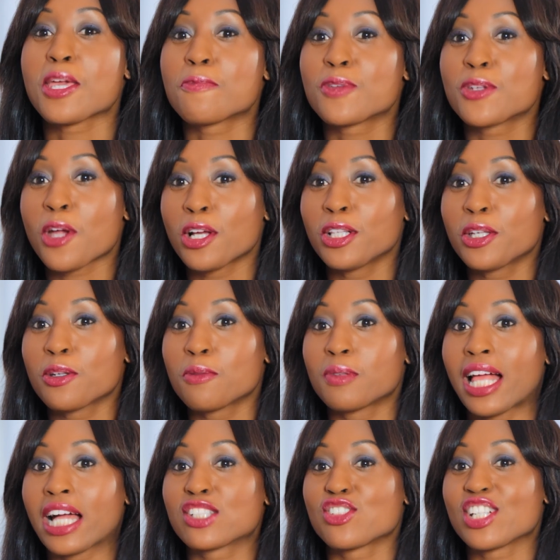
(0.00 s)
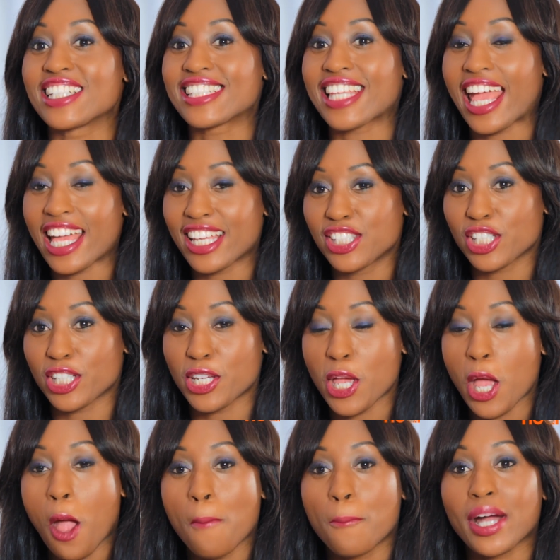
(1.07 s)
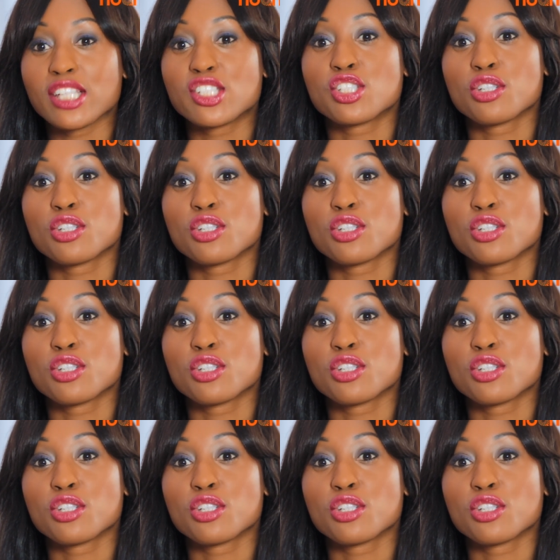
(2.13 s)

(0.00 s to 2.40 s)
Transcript: Keep your little black dress edgy by